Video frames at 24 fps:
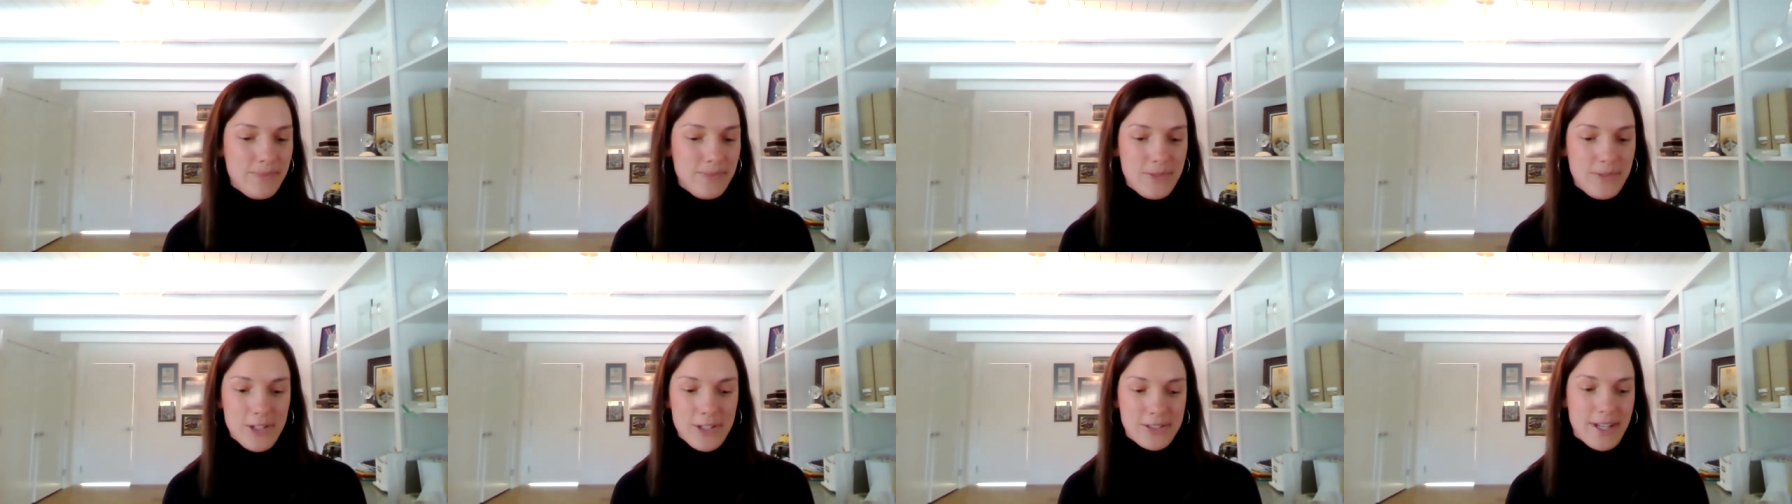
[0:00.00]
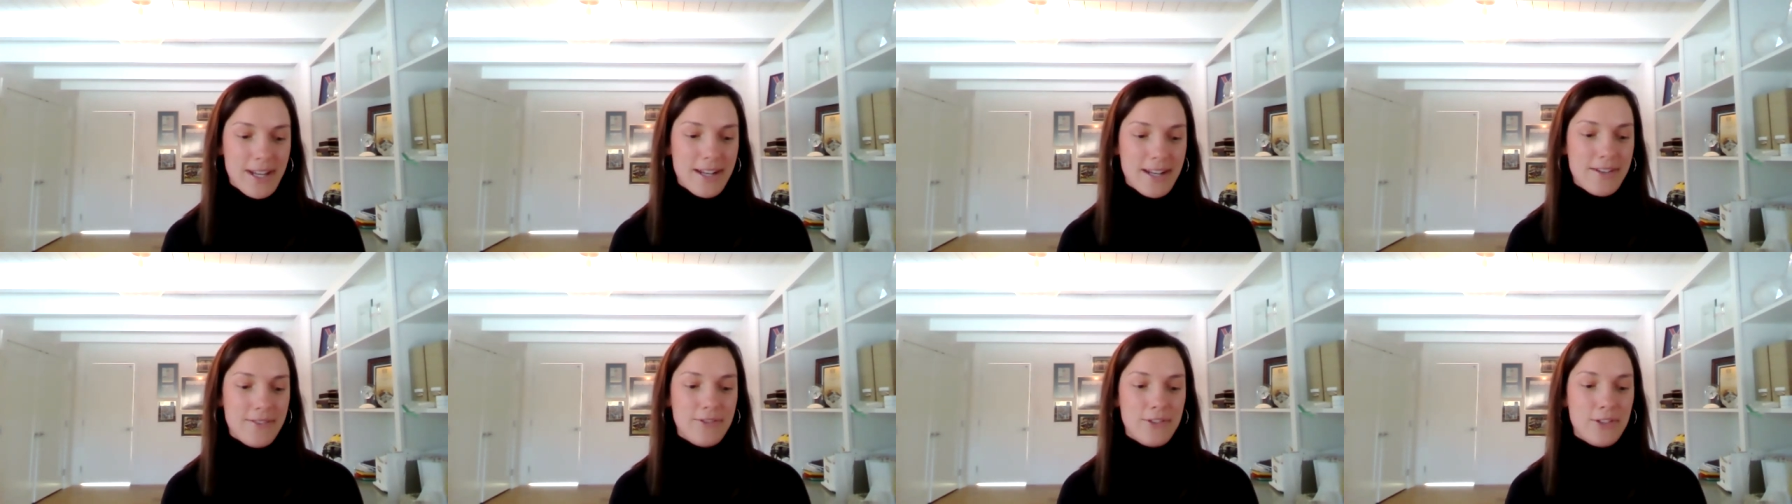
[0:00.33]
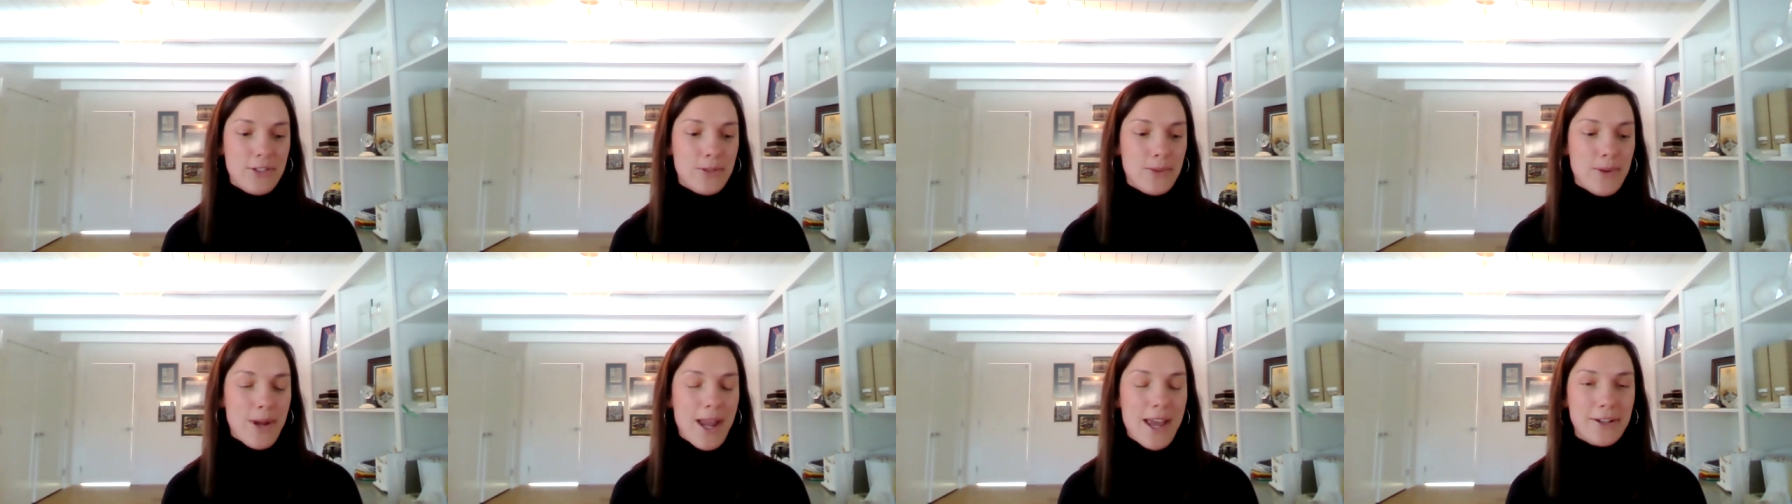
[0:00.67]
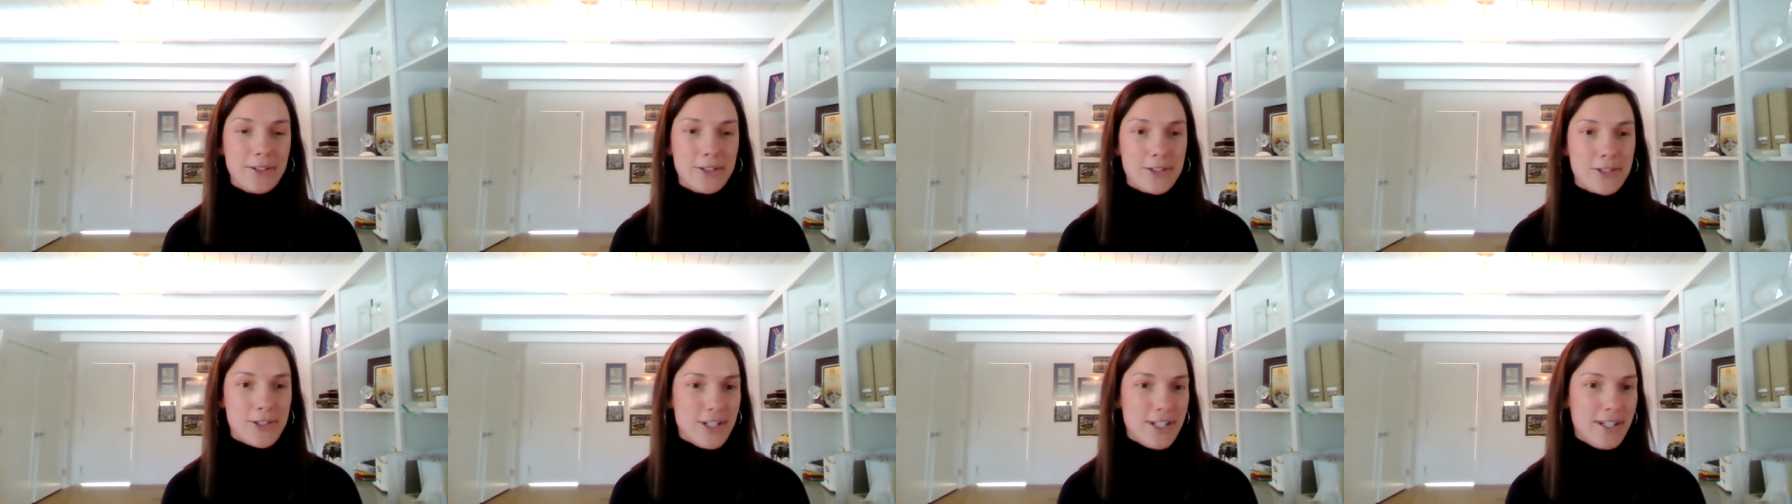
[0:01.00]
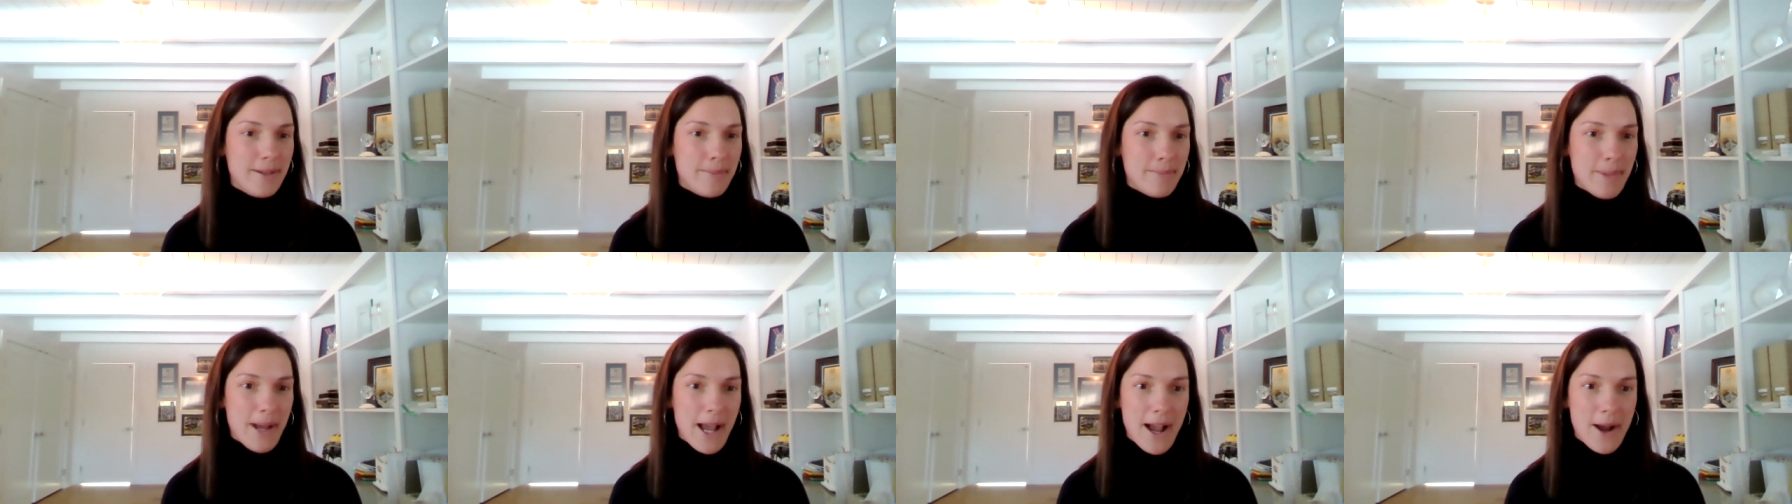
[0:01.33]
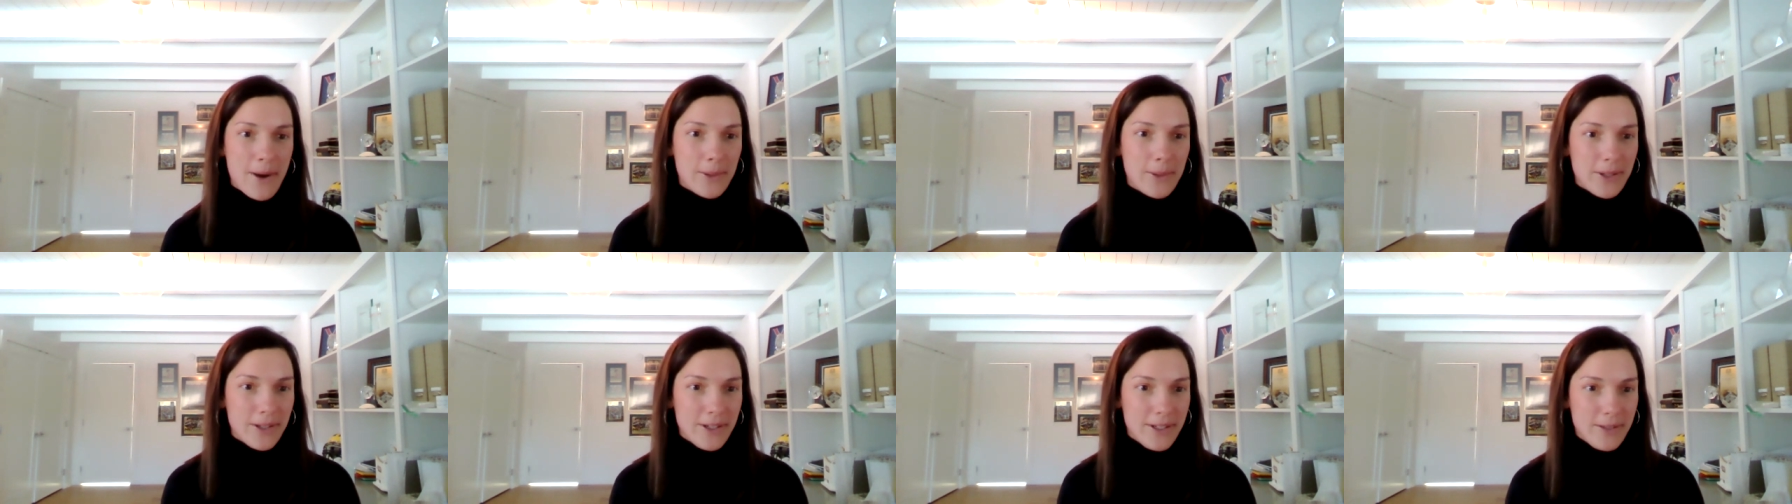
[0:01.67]
just kind of new energy and
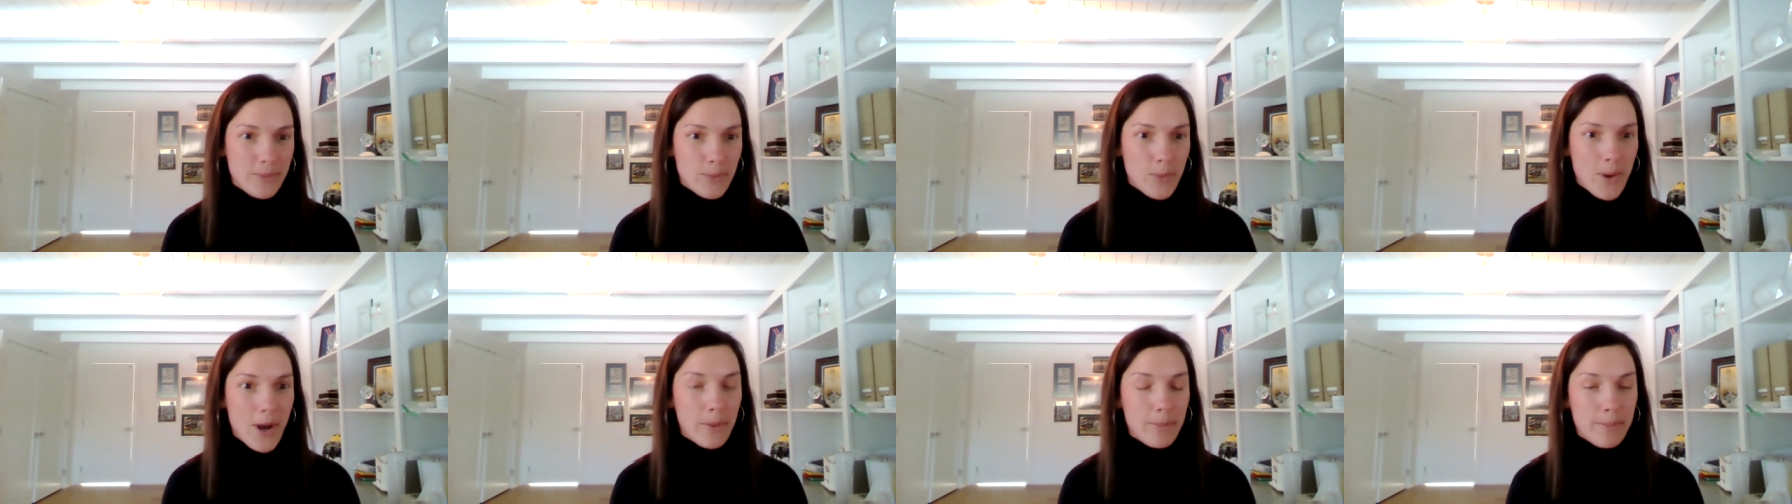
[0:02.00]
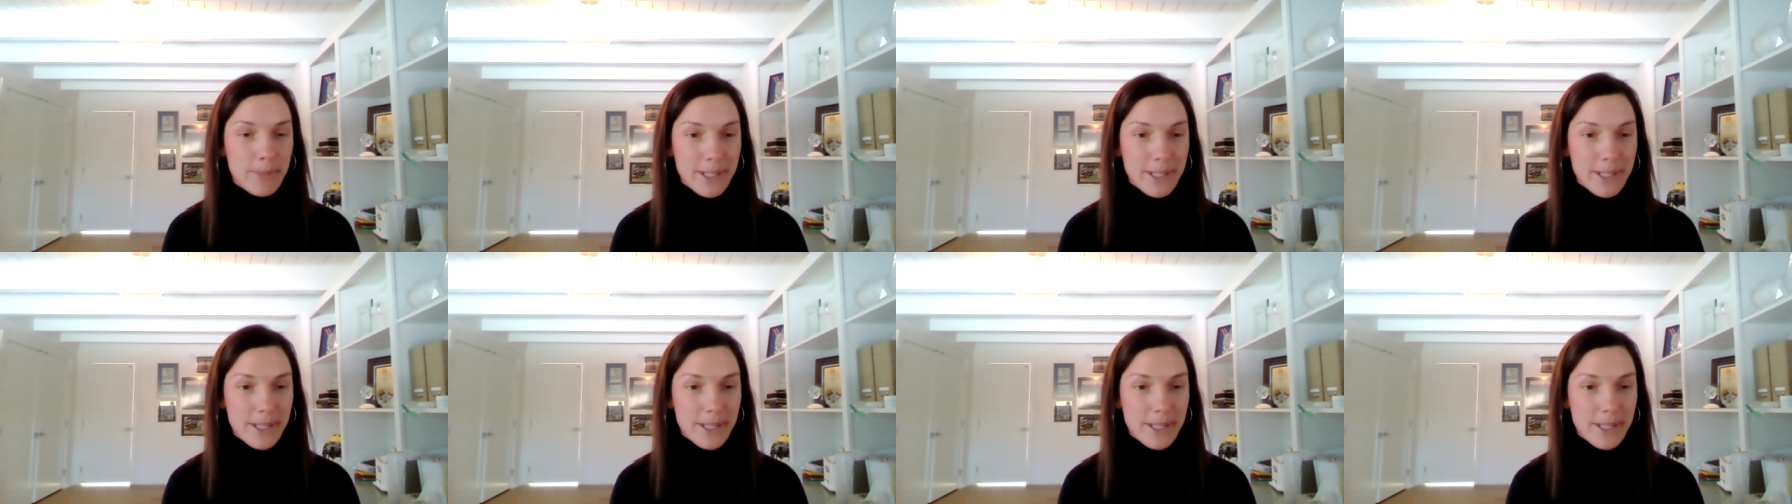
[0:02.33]
power and well